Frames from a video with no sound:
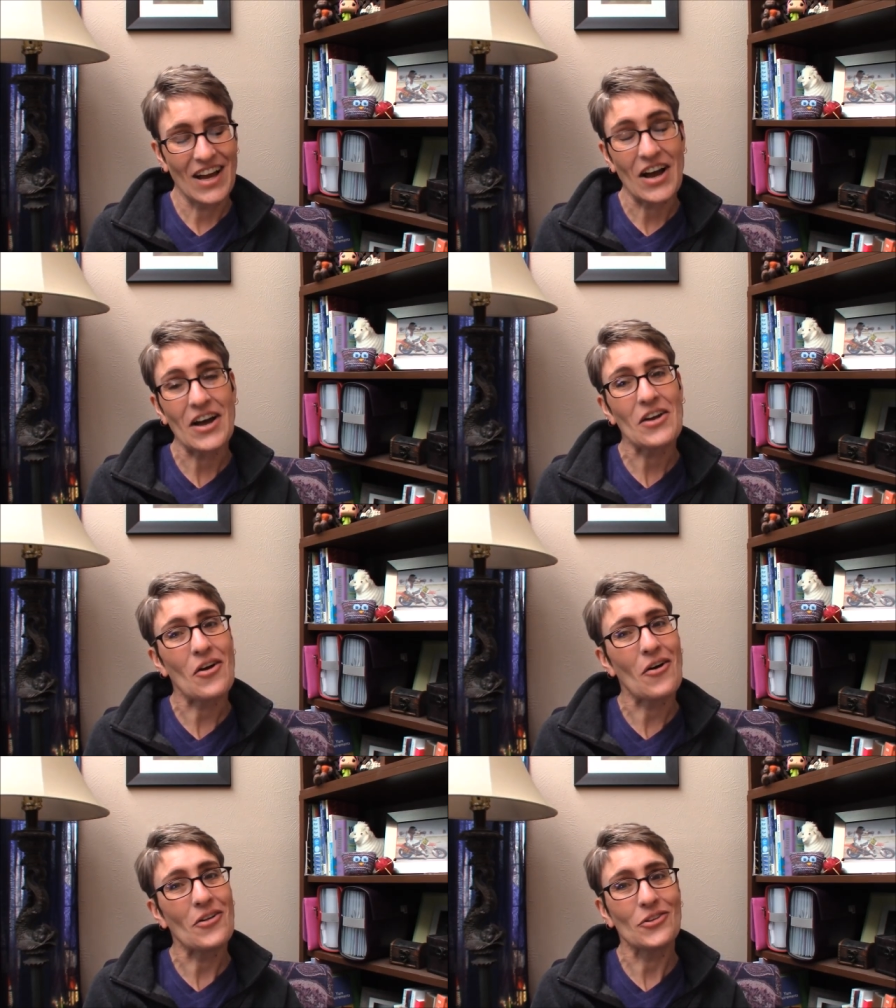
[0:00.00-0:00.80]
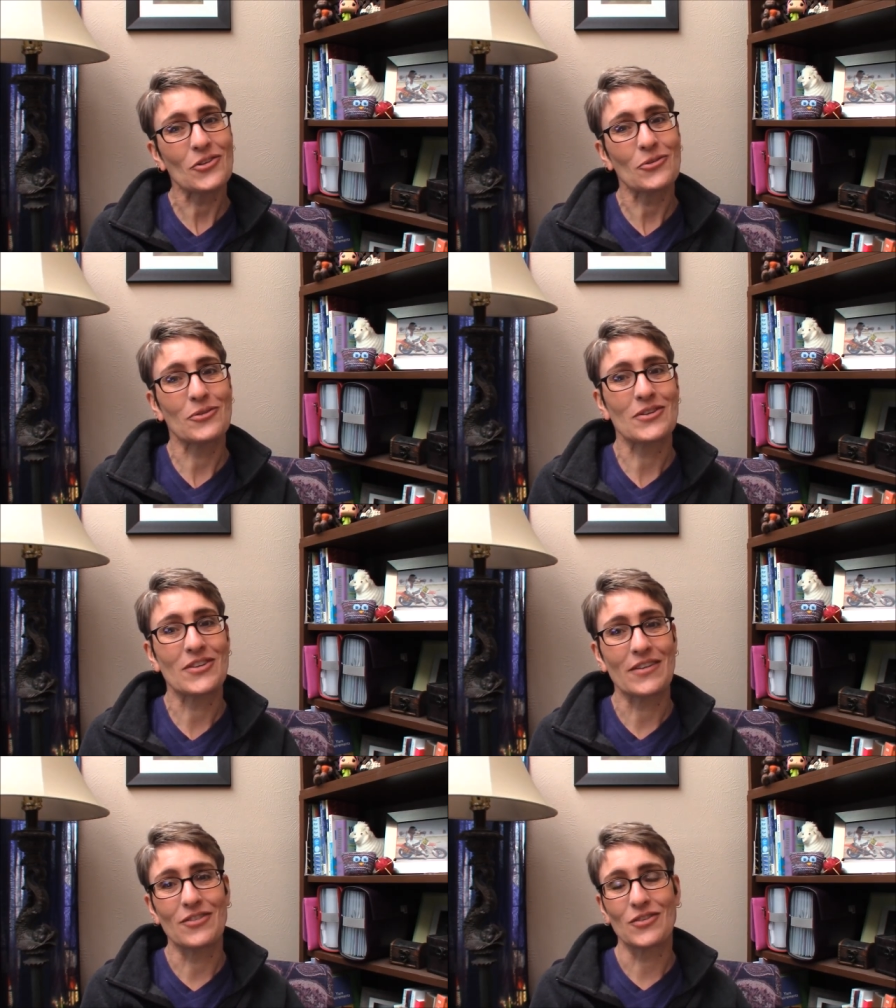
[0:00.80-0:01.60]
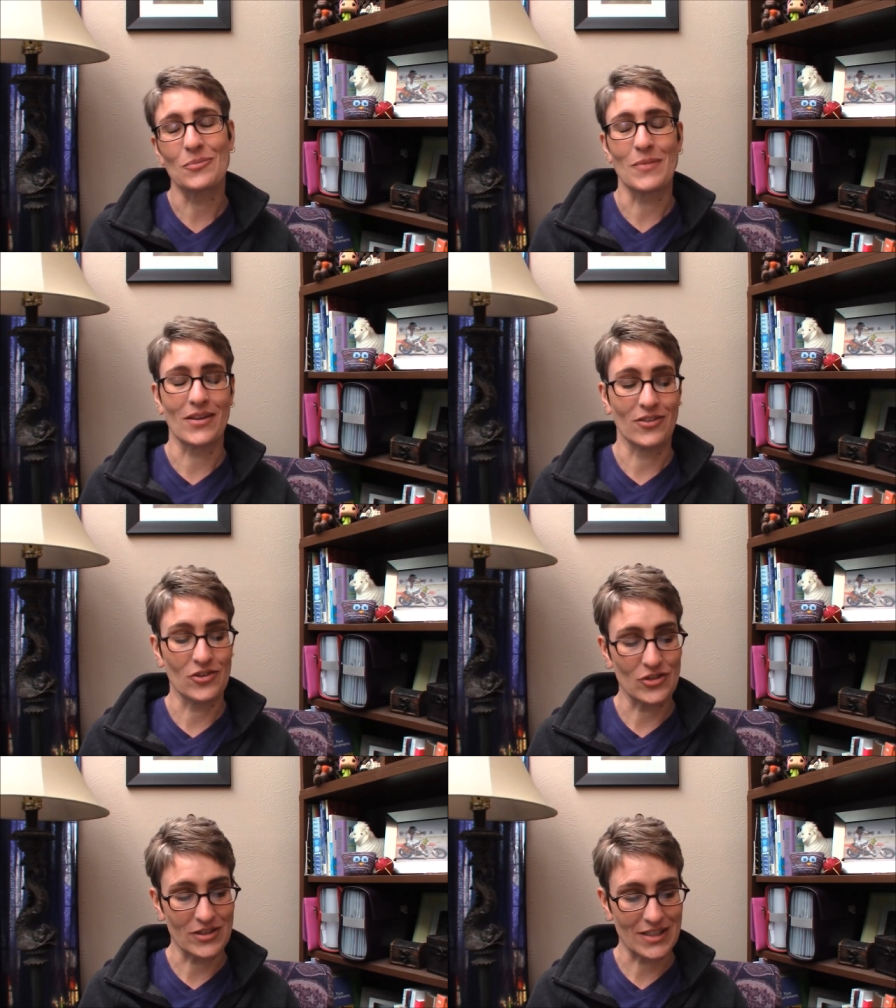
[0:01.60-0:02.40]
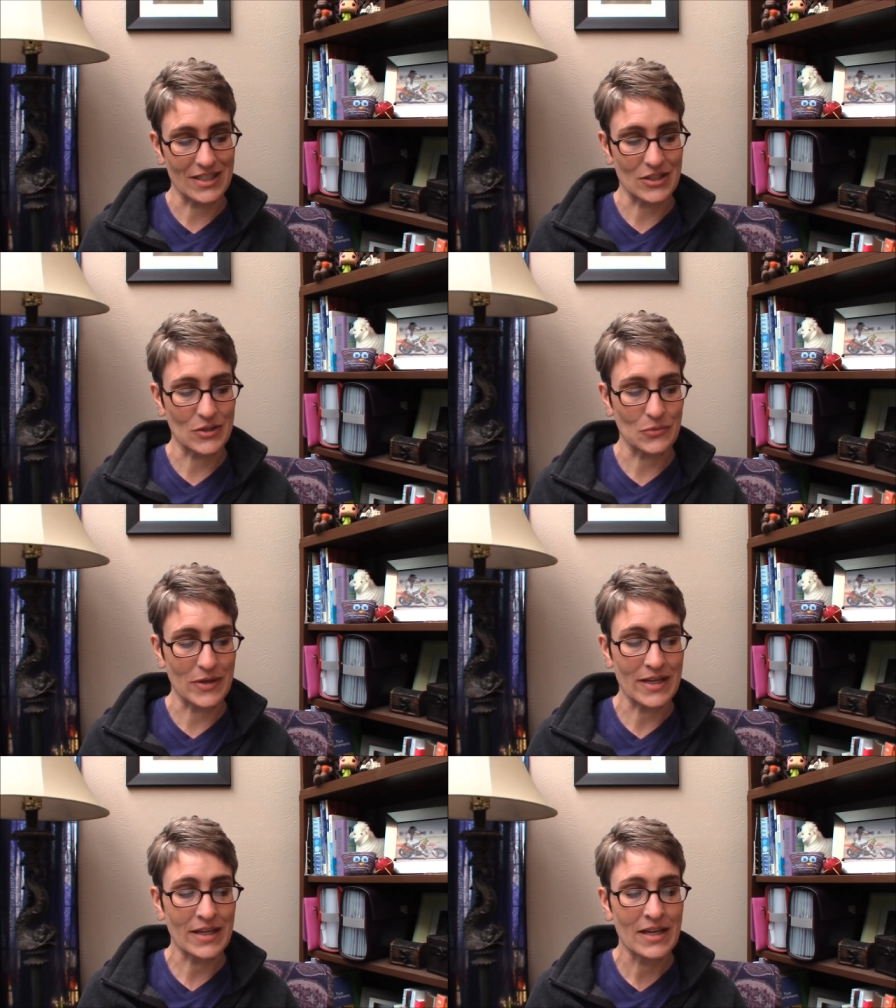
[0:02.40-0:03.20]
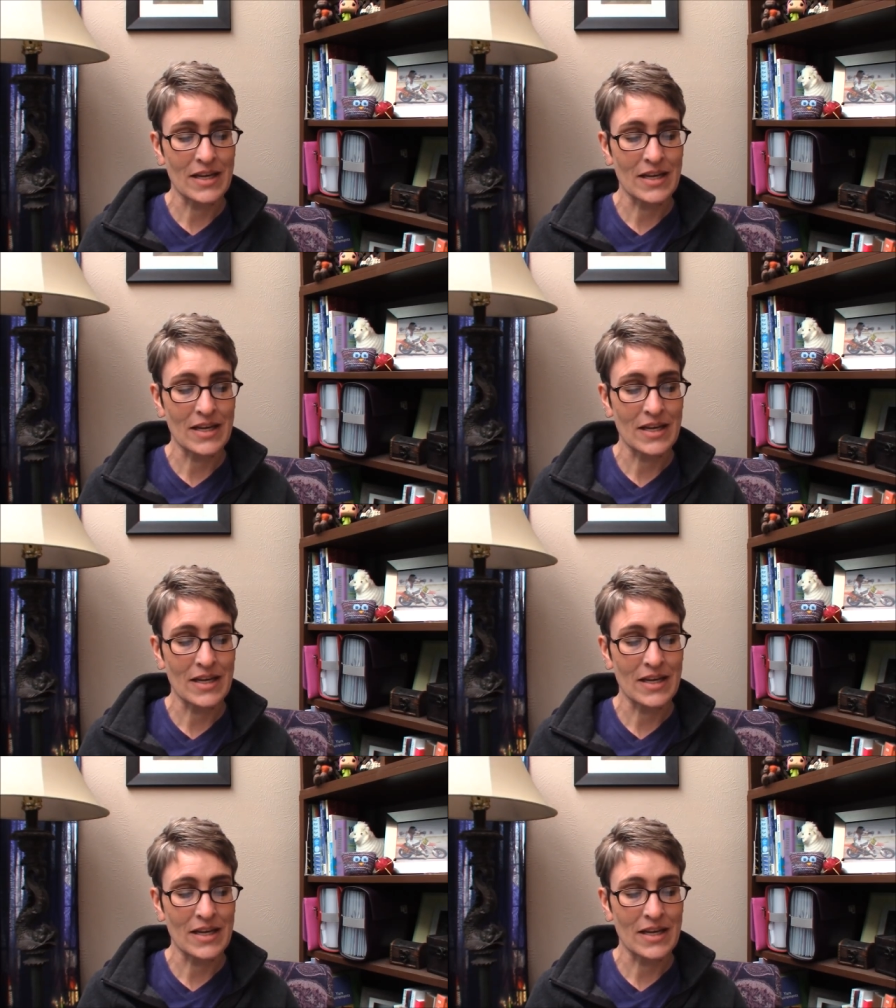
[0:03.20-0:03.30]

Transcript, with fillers: I also received some messages this week